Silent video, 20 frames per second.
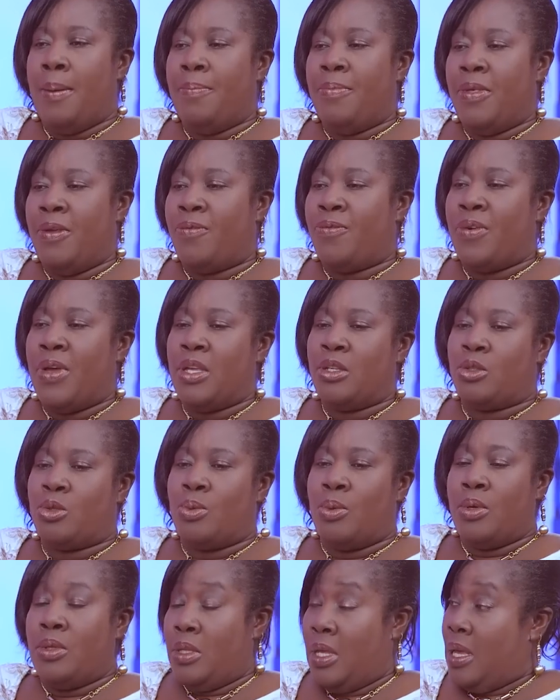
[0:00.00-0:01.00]

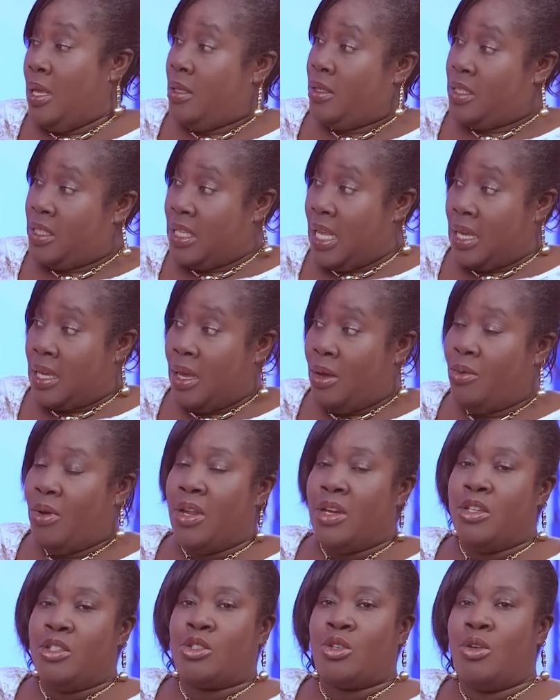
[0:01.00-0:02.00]
The second
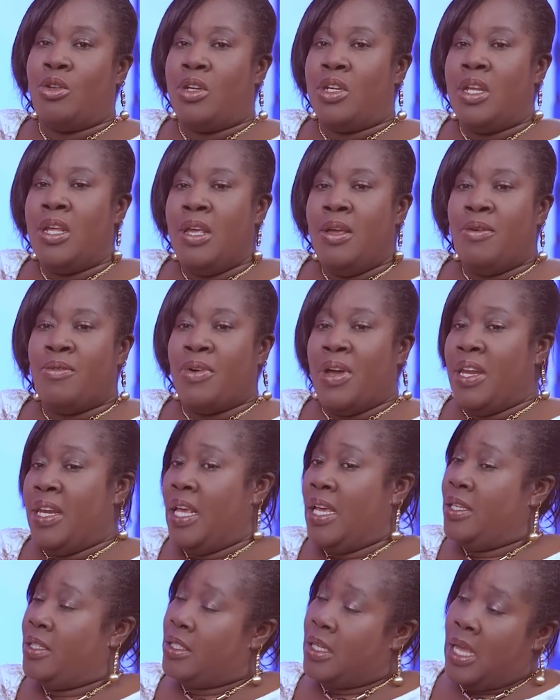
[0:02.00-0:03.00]
one is on
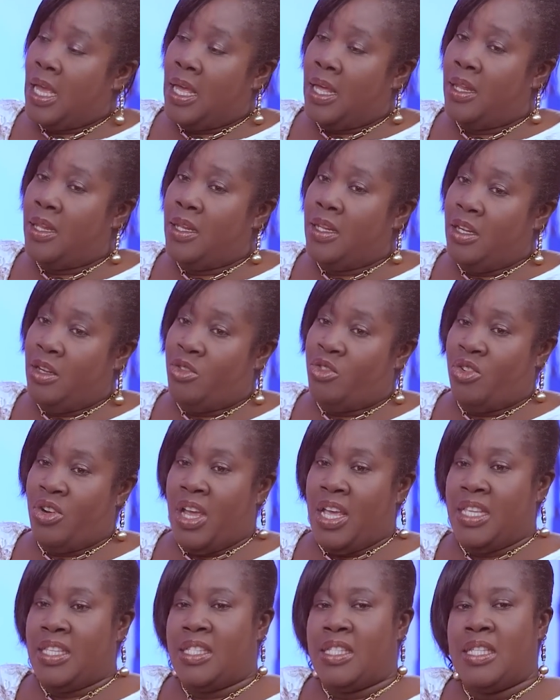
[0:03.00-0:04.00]
financial
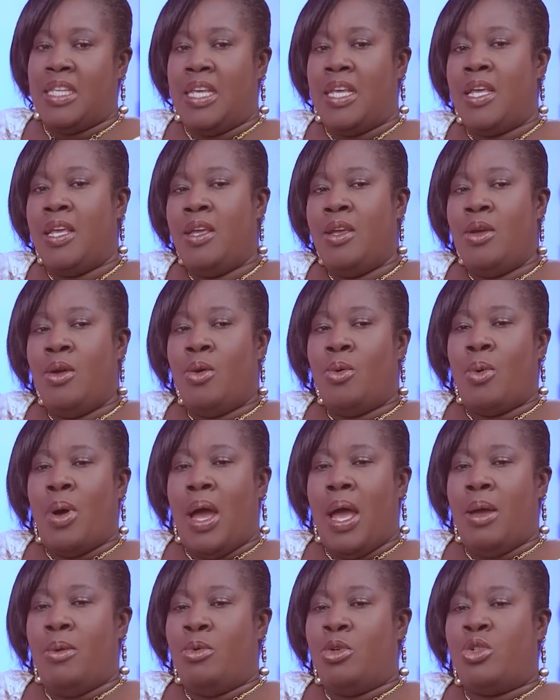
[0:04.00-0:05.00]
literacy.
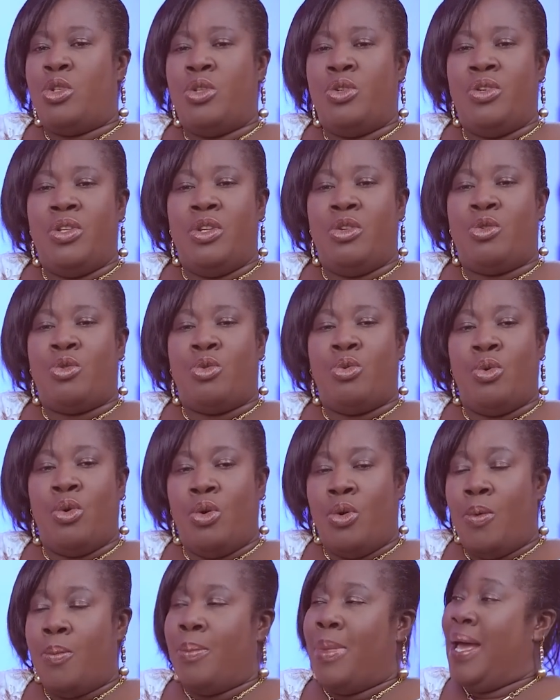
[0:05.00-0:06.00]
Why we shouldn't
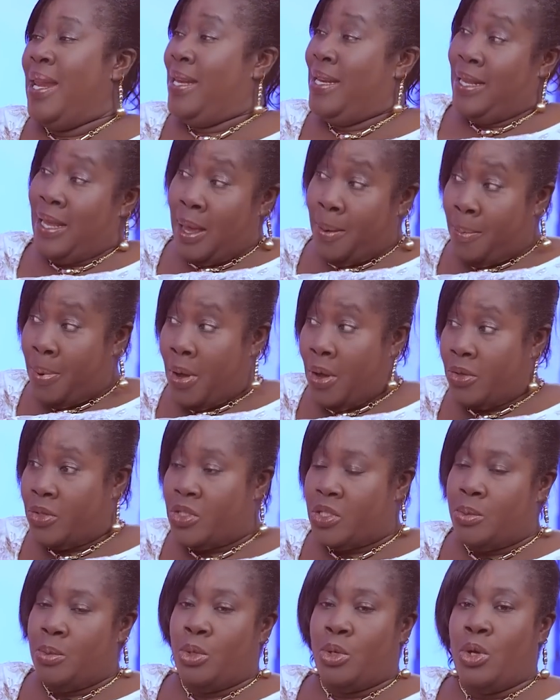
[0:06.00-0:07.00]
throw money about.
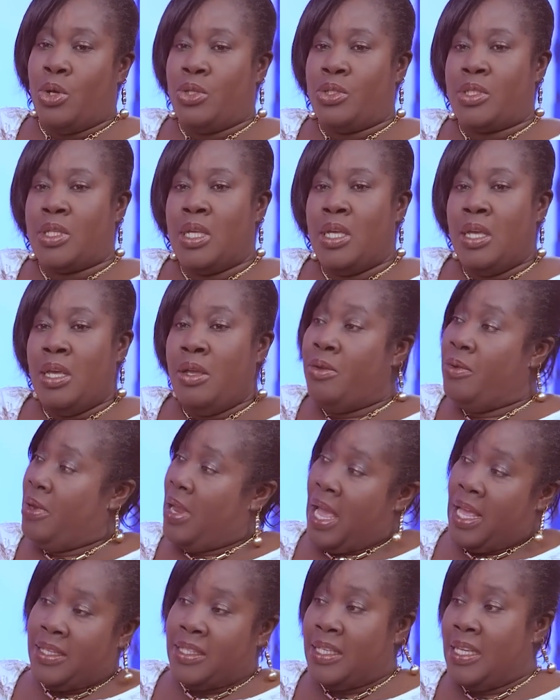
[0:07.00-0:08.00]
Mm. Because we
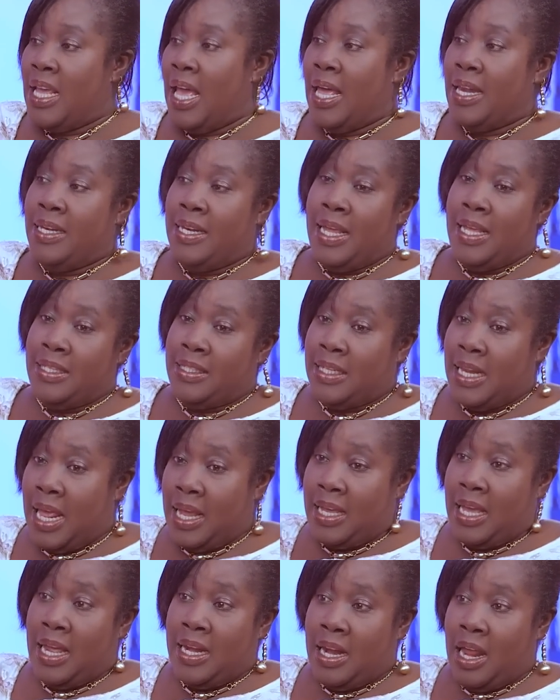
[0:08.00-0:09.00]
are see how it's
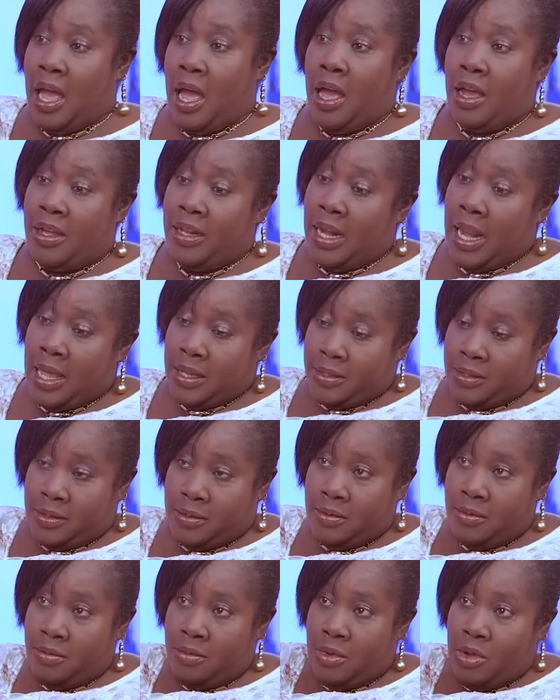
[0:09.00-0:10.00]
like an
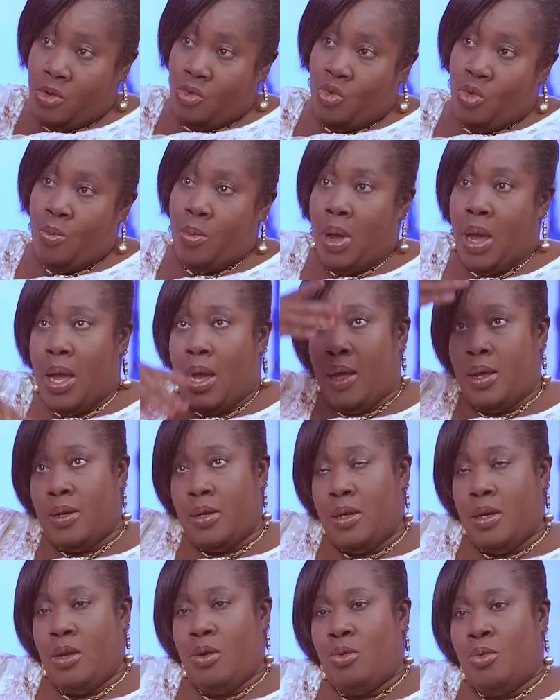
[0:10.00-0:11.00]
hourglass. We
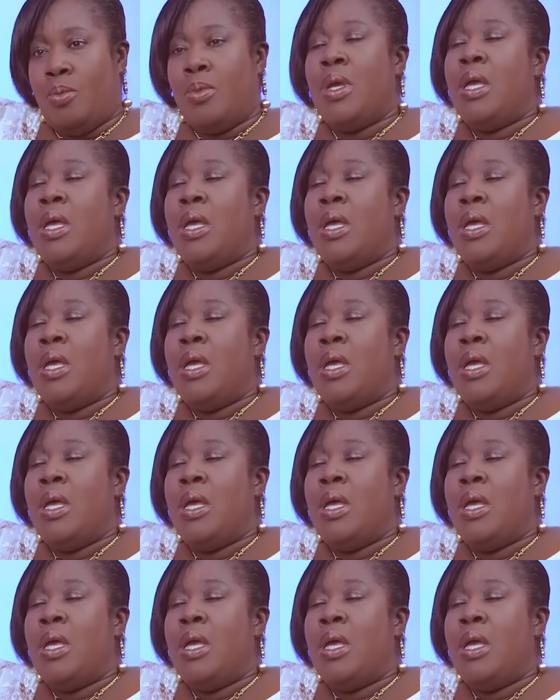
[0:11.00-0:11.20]
need